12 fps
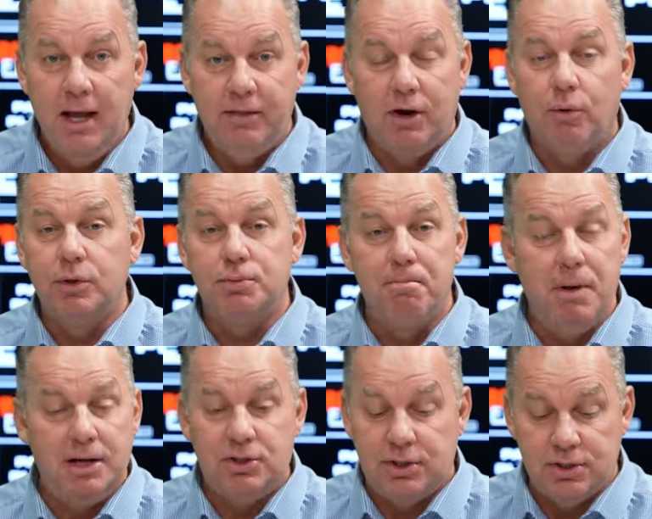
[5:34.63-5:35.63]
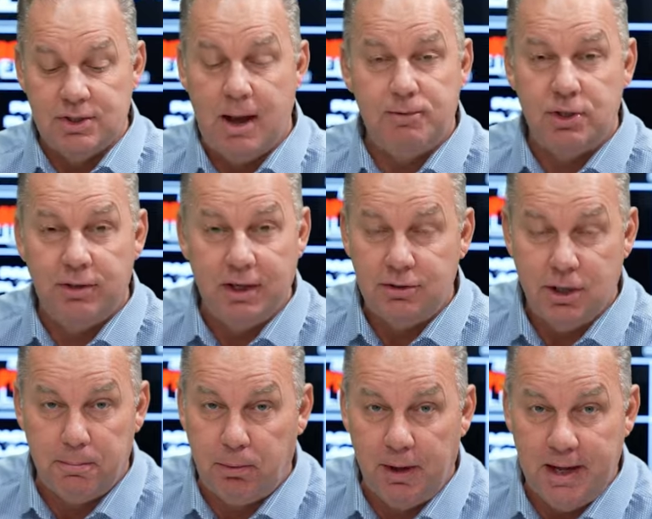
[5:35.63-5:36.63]
There was much deception that
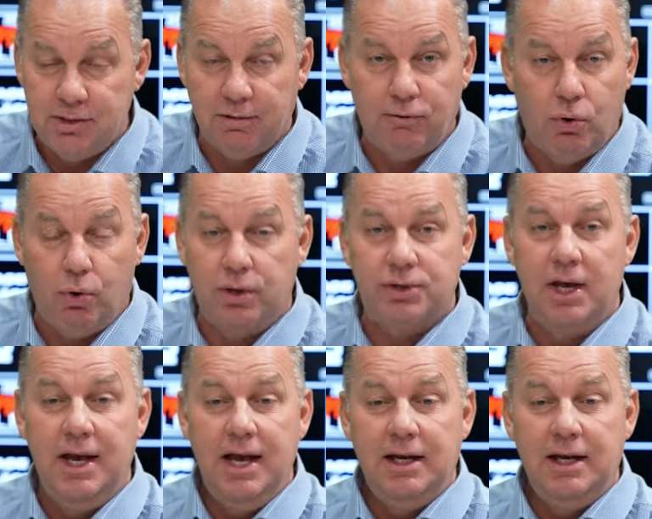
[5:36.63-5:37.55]
took place, of course,